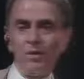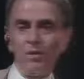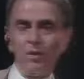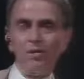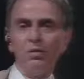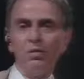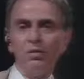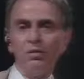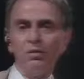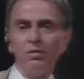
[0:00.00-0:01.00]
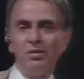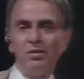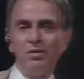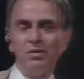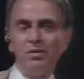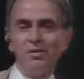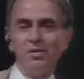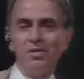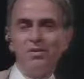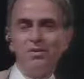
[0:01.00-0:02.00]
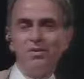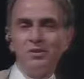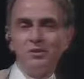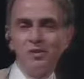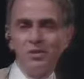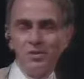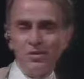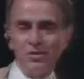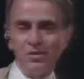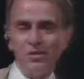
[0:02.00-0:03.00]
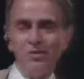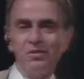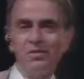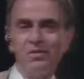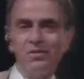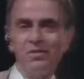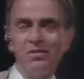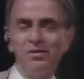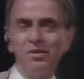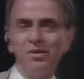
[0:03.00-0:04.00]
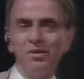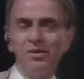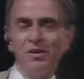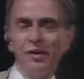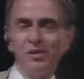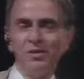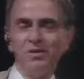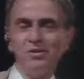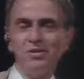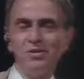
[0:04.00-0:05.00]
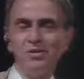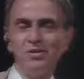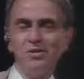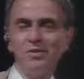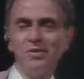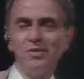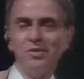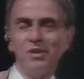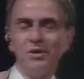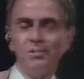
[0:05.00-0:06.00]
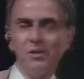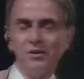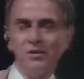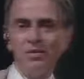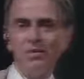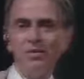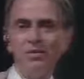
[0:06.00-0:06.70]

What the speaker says: Well, as Dr. Hawking said, the galaxies are expanding,